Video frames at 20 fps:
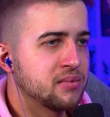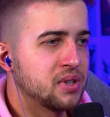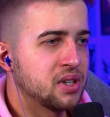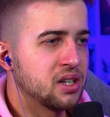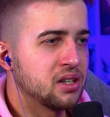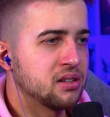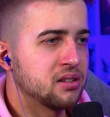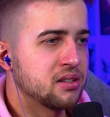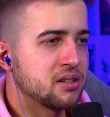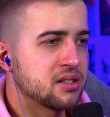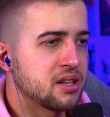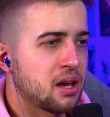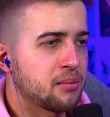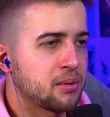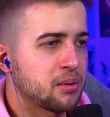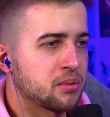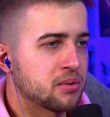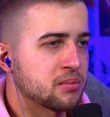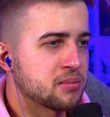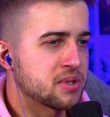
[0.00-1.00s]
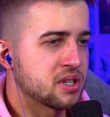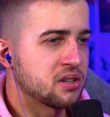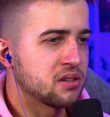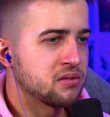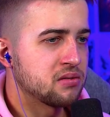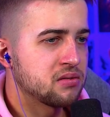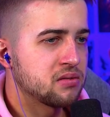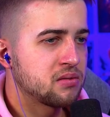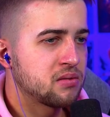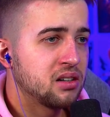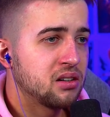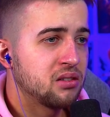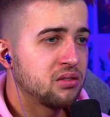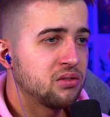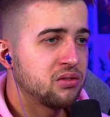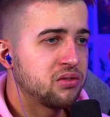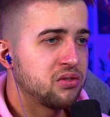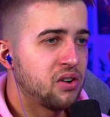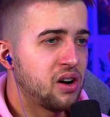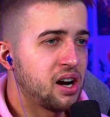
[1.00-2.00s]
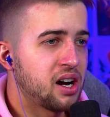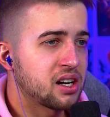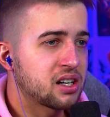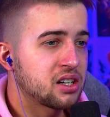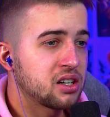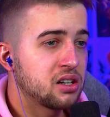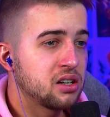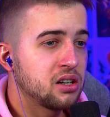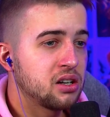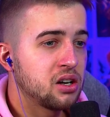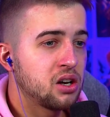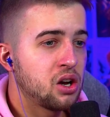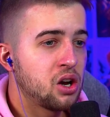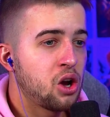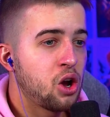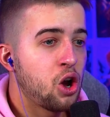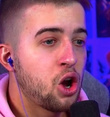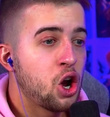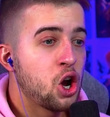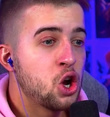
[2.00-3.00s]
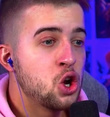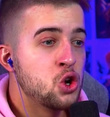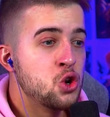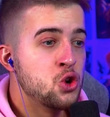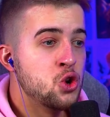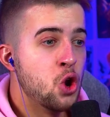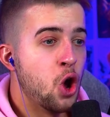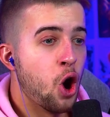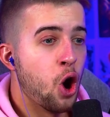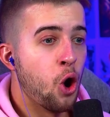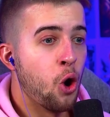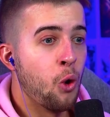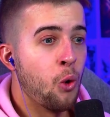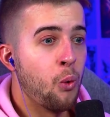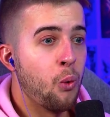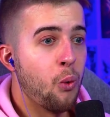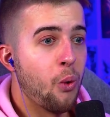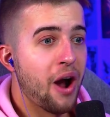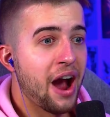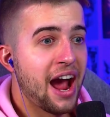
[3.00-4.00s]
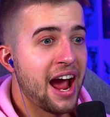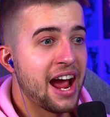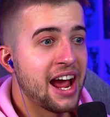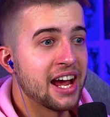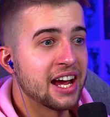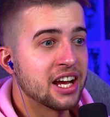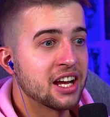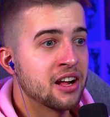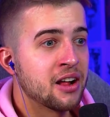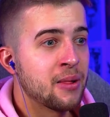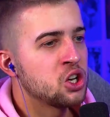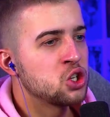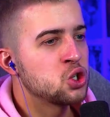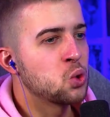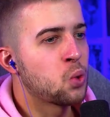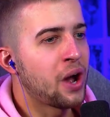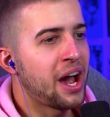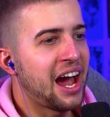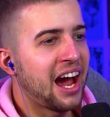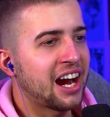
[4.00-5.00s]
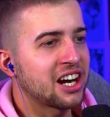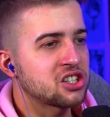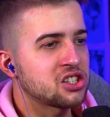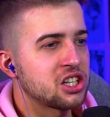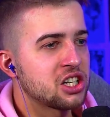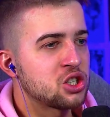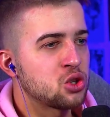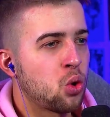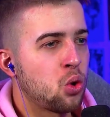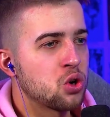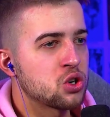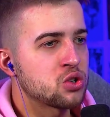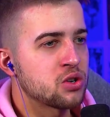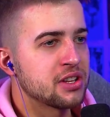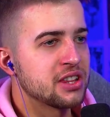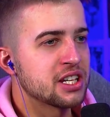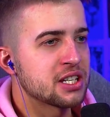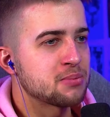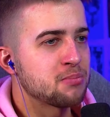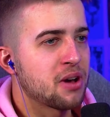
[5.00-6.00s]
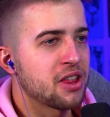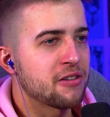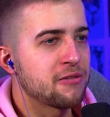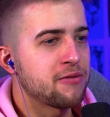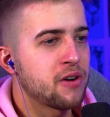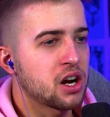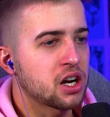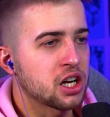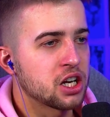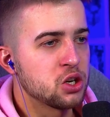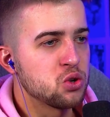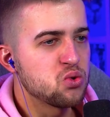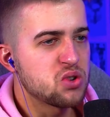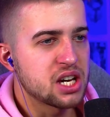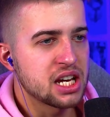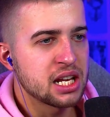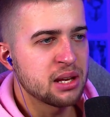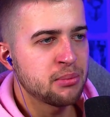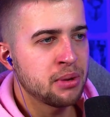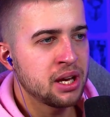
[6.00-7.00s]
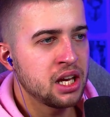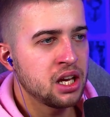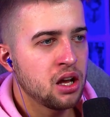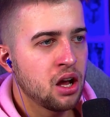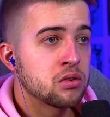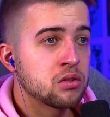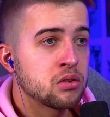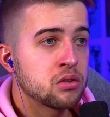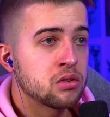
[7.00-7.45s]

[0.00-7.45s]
Well, he's happy with himself. Fuck. No way. You're actually torturing this motherfucker. Are you kidding me?